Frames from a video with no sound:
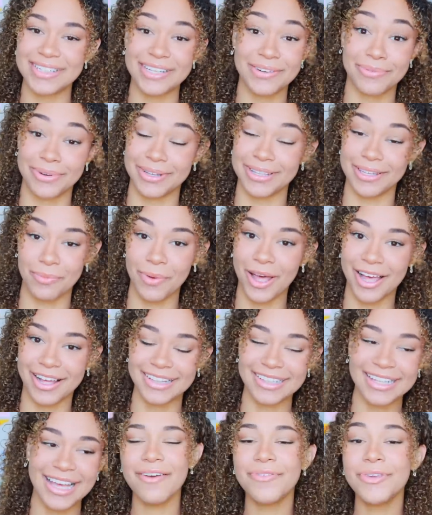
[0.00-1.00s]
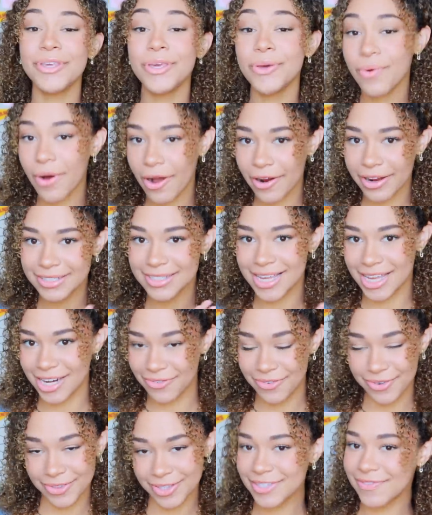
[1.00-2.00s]
did really well. If you are excited
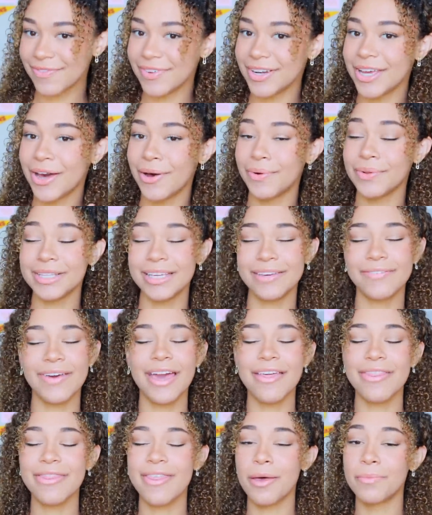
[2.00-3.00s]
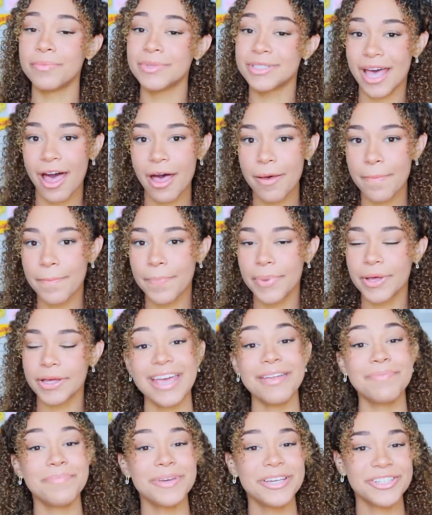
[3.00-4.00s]
for this video, leave a thumbs up
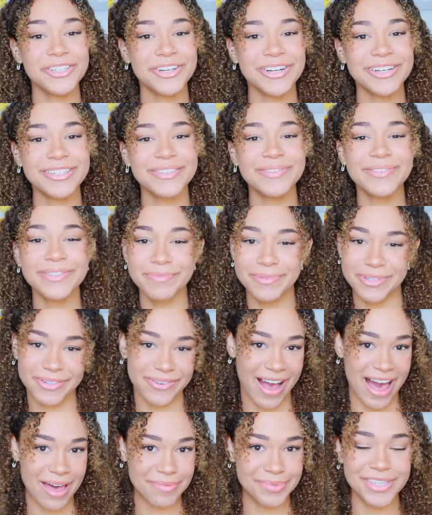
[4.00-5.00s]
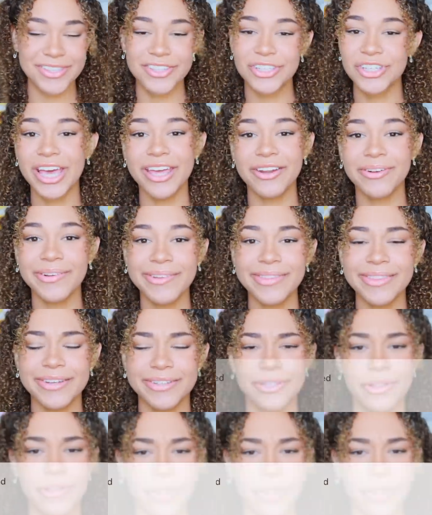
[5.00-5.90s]
and be sure to subscribe to the channel. There's a